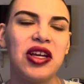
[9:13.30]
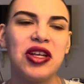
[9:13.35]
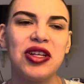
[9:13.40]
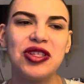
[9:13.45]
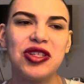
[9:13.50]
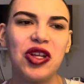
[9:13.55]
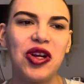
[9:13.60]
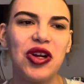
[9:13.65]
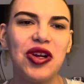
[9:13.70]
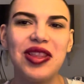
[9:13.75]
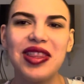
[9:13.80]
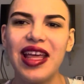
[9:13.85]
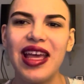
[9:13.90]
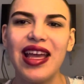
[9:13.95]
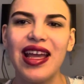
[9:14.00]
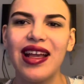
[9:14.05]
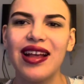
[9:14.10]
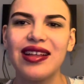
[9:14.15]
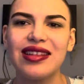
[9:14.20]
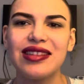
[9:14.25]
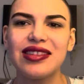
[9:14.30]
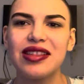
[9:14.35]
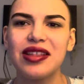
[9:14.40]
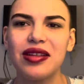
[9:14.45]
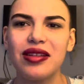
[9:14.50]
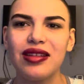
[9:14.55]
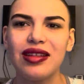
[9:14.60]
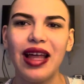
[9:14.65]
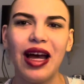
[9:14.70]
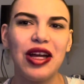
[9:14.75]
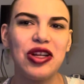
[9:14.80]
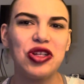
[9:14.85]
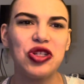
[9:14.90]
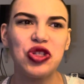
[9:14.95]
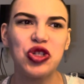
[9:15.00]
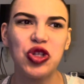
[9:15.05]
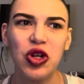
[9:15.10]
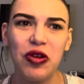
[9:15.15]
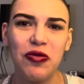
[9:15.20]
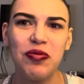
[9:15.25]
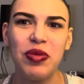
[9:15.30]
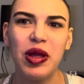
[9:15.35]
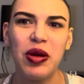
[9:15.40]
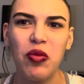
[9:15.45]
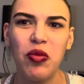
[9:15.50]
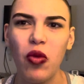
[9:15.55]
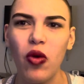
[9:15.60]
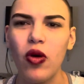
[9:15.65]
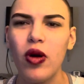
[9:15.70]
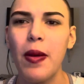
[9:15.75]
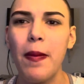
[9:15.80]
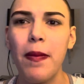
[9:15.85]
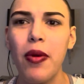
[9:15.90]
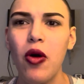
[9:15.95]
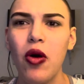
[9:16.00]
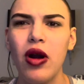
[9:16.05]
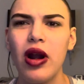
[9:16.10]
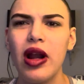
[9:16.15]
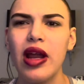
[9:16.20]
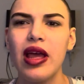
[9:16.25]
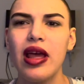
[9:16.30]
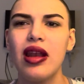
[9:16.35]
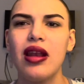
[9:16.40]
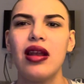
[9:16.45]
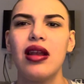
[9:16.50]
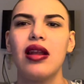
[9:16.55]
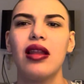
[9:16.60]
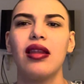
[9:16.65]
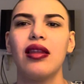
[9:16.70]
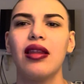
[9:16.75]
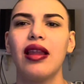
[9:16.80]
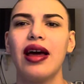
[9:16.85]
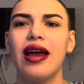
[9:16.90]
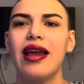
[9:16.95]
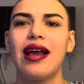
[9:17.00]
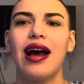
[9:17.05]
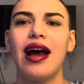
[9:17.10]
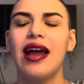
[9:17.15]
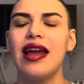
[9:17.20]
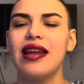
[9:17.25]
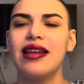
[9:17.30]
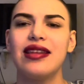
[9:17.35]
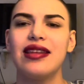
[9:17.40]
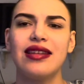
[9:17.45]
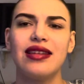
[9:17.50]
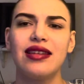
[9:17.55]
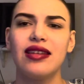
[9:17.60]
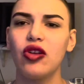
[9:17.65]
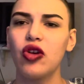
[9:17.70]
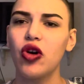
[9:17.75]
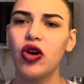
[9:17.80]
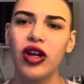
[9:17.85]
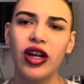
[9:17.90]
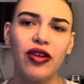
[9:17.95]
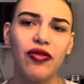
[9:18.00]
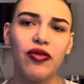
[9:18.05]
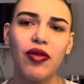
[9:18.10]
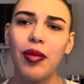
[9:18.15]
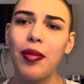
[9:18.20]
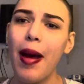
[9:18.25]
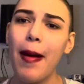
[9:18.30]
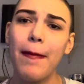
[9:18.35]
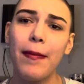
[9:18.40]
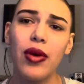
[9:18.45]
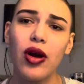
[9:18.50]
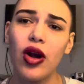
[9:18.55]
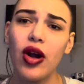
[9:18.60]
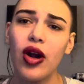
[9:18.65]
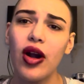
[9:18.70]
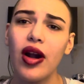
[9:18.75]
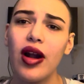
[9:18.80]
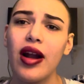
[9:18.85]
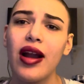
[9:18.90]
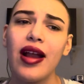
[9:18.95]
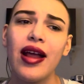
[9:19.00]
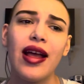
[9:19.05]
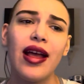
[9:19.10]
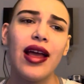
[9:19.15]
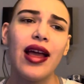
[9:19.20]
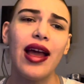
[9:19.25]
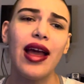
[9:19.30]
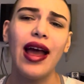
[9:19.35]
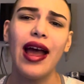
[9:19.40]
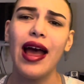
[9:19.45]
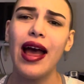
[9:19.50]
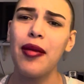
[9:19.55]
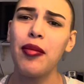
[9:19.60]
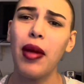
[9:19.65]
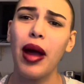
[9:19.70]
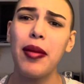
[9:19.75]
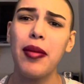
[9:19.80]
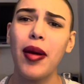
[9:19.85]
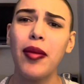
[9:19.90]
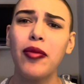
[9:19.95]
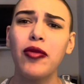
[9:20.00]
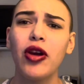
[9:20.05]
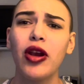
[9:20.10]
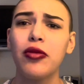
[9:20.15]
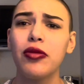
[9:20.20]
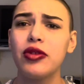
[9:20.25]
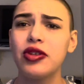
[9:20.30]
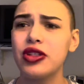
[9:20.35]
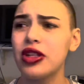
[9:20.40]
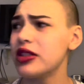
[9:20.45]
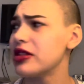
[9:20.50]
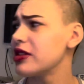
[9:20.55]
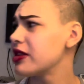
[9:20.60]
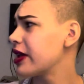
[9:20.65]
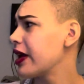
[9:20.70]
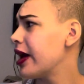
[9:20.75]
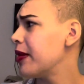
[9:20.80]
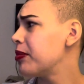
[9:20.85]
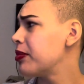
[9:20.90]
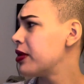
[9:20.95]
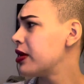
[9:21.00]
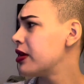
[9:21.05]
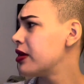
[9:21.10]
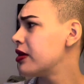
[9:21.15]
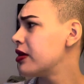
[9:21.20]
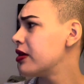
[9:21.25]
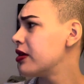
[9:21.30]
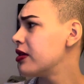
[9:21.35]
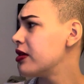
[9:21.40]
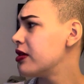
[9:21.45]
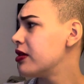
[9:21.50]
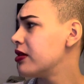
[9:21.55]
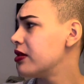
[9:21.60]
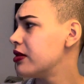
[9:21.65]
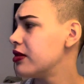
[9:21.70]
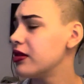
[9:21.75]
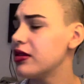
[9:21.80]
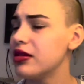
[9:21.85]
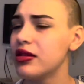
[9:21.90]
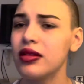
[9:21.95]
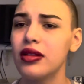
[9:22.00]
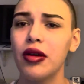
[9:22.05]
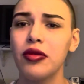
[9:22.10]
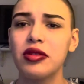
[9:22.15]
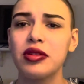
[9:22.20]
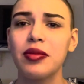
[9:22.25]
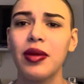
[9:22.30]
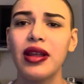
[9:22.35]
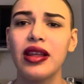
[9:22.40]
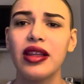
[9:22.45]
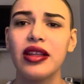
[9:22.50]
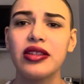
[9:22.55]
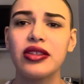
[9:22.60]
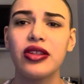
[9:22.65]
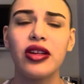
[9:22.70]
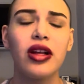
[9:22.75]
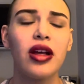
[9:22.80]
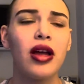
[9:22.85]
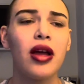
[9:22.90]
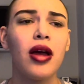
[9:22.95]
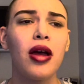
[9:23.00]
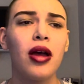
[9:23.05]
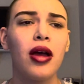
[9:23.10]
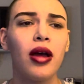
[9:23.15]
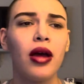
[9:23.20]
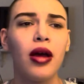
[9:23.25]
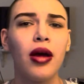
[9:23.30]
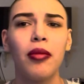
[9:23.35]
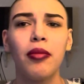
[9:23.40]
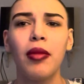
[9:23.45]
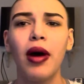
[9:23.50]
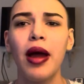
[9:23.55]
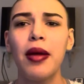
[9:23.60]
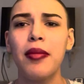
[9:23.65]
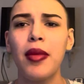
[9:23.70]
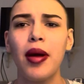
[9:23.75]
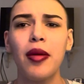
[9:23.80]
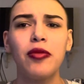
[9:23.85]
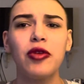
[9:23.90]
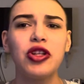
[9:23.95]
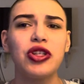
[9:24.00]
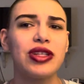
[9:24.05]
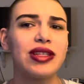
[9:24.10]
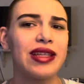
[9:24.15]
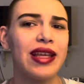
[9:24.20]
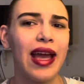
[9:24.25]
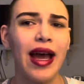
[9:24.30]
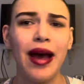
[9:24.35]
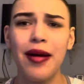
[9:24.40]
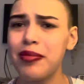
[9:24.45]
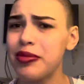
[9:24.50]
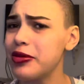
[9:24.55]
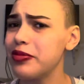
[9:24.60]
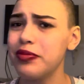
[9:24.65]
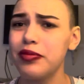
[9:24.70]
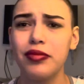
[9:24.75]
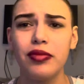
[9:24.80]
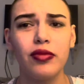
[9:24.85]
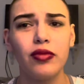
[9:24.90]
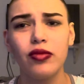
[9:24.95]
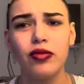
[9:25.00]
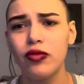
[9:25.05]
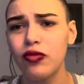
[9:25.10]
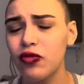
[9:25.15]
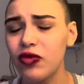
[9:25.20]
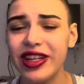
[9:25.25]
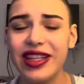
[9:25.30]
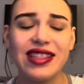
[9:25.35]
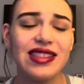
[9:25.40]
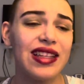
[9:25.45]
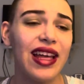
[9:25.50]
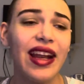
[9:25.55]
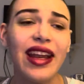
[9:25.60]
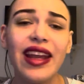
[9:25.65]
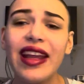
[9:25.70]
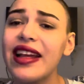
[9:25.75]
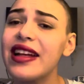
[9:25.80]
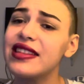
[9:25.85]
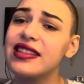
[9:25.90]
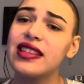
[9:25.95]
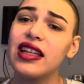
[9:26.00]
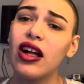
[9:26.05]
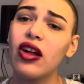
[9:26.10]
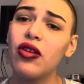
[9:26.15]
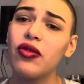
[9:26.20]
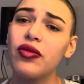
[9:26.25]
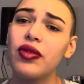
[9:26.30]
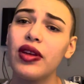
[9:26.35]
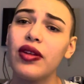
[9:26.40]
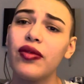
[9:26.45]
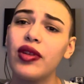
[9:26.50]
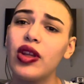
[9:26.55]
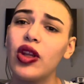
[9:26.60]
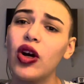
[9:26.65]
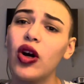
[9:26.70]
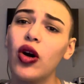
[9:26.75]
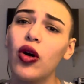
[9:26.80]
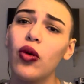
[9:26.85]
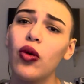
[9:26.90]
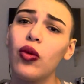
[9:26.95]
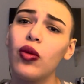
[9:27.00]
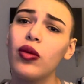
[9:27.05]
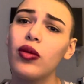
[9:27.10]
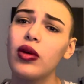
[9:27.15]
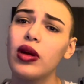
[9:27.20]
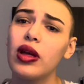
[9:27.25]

certain things that should have been more important, like I couldn't remember, and my memory just kept, that was my lizard, my memory just kept resetting itself, even though